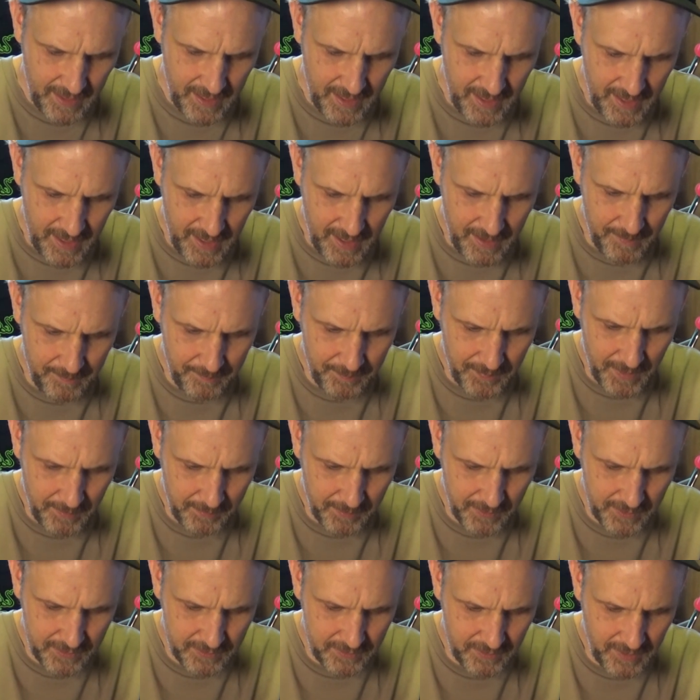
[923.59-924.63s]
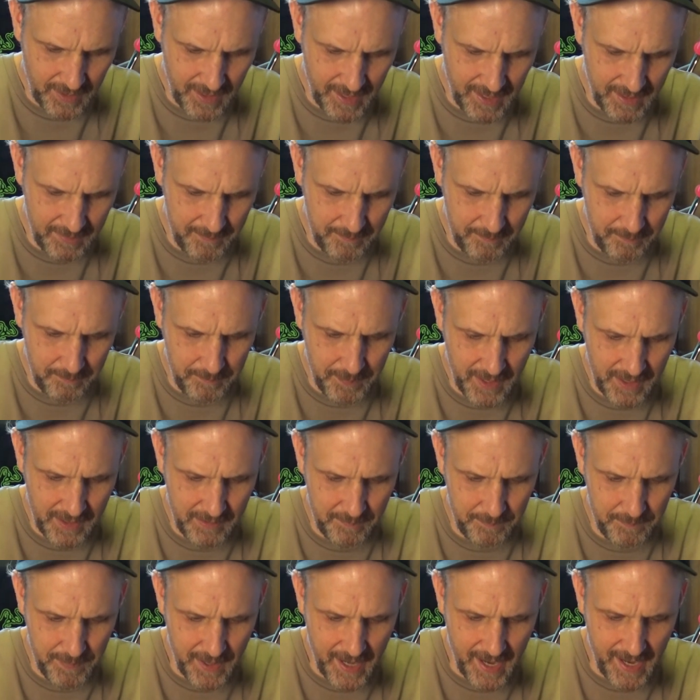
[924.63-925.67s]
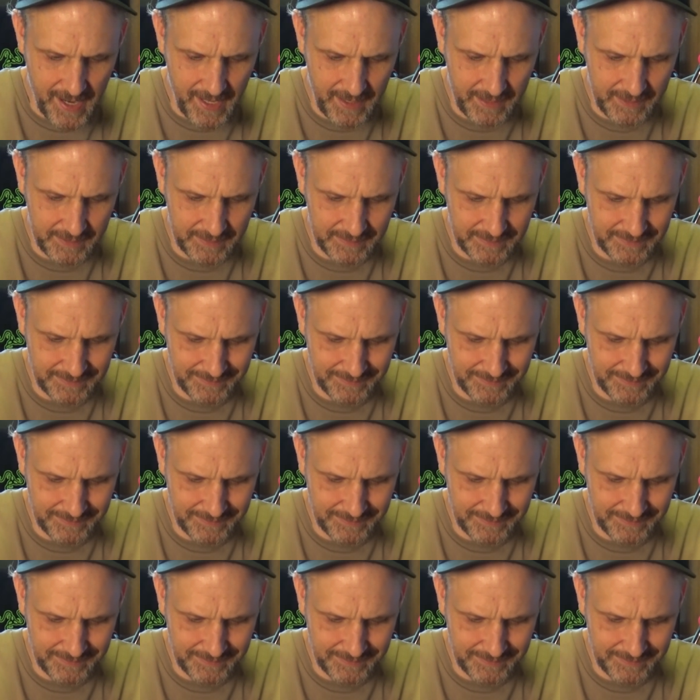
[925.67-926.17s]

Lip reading: I'm going to try bend it back